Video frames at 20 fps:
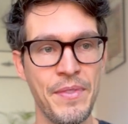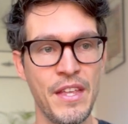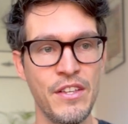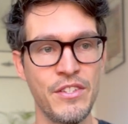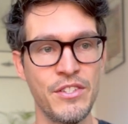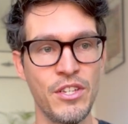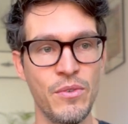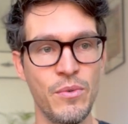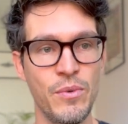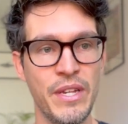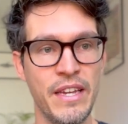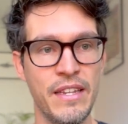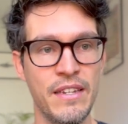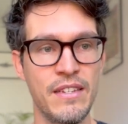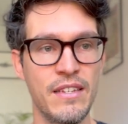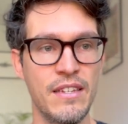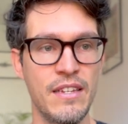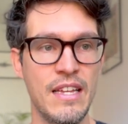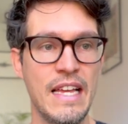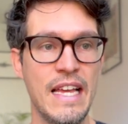So we get
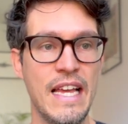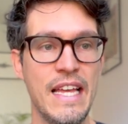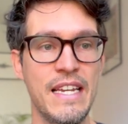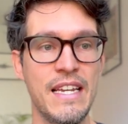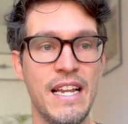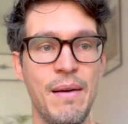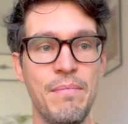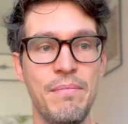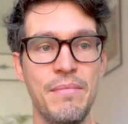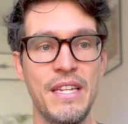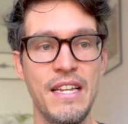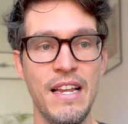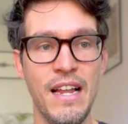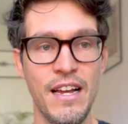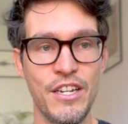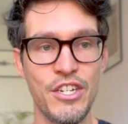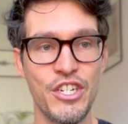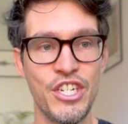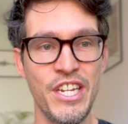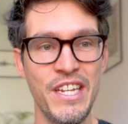
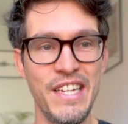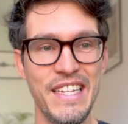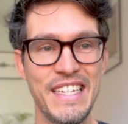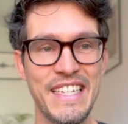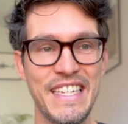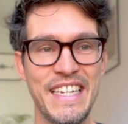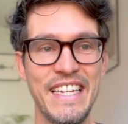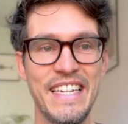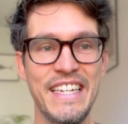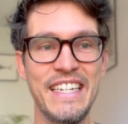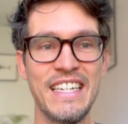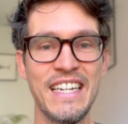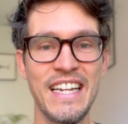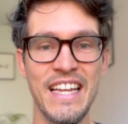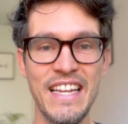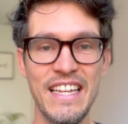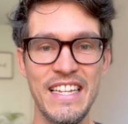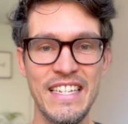namhlanje ngidle